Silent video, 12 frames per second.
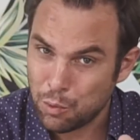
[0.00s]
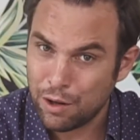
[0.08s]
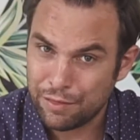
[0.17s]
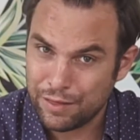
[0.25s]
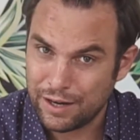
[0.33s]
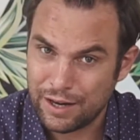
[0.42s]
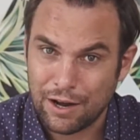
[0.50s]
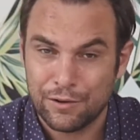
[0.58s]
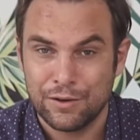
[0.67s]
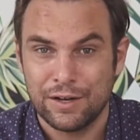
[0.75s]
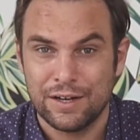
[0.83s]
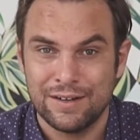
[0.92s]
one thing, how
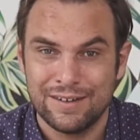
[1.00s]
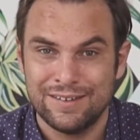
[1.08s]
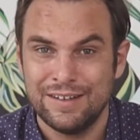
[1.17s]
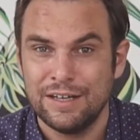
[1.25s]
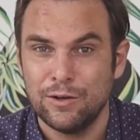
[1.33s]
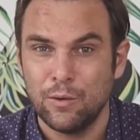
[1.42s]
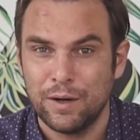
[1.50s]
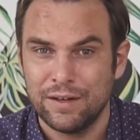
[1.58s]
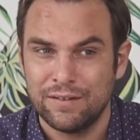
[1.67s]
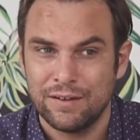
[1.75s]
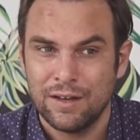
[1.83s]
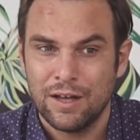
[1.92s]
you can deal
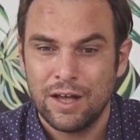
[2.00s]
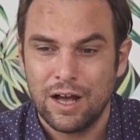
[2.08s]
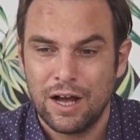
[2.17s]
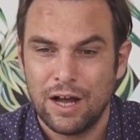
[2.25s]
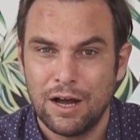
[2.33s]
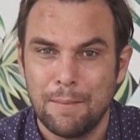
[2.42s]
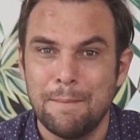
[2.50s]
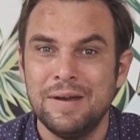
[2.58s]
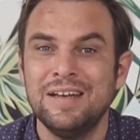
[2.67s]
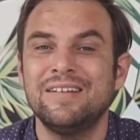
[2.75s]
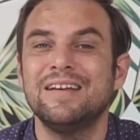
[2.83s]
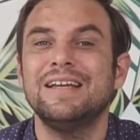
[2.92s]
with
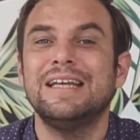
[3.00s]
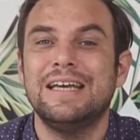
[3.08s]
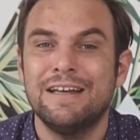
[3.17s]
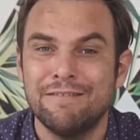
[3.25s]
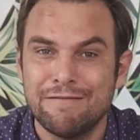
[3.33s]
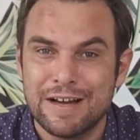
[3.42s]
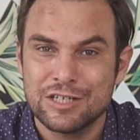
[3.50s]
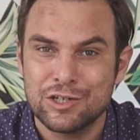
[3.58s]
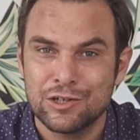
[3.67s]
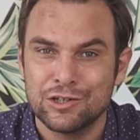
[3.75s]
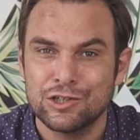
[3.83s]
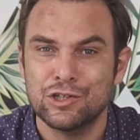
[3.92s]
meeting the
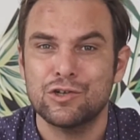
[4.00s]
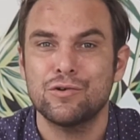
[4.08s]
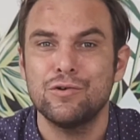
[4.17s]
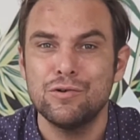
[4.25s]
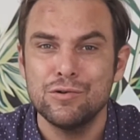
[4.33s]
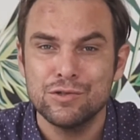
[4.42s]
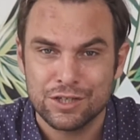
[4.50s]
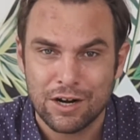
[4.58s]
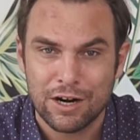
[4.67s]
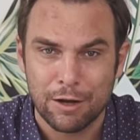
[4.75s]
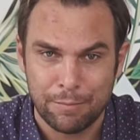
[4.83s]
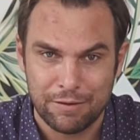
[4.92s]
investors through
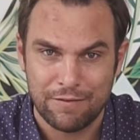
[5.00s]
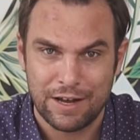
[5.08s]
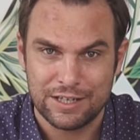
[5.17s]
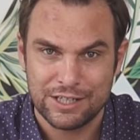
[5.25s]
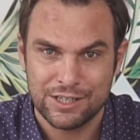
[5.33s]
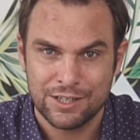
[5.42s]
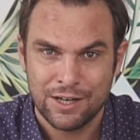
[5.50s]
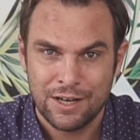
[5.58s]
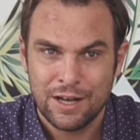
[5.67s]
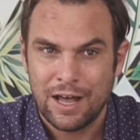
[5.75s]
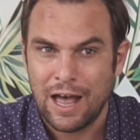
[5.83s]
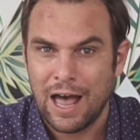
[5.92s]
startup events.
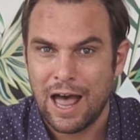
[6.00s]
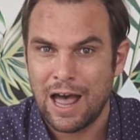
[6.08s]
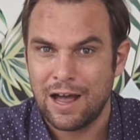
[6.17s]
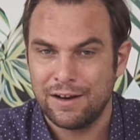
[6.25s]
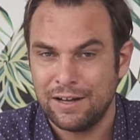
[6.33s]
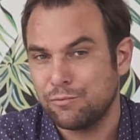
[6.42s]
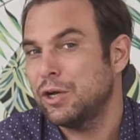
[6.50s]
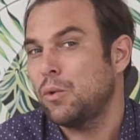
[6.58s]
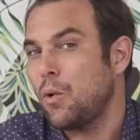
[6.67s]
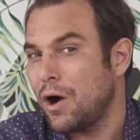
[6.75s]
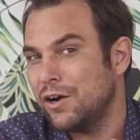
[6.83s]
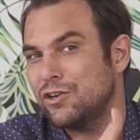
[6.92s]
That
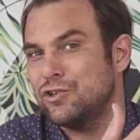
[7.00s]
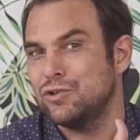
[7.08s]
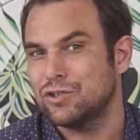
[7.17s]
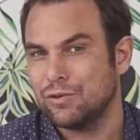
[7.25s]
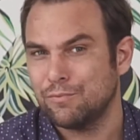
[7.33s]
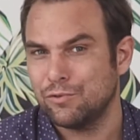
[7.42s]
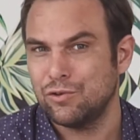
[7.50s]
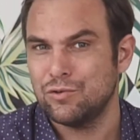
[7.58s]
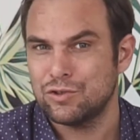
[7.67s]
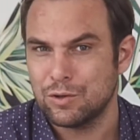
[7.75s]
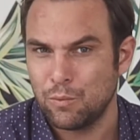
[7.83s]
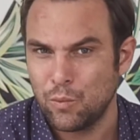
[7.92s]
requires you to do
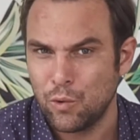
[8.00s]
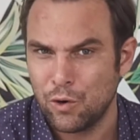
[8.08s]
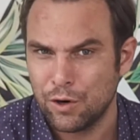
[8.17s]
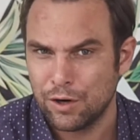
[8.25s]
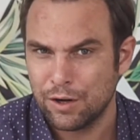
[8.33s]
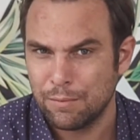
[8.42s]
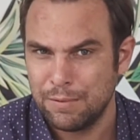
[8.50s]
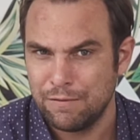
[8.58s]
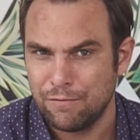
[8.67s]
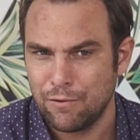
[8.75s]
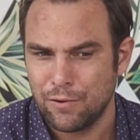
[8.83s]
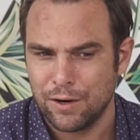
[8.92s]
some work
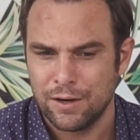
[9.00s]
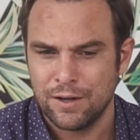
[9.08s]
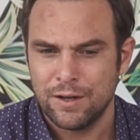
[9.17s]
before.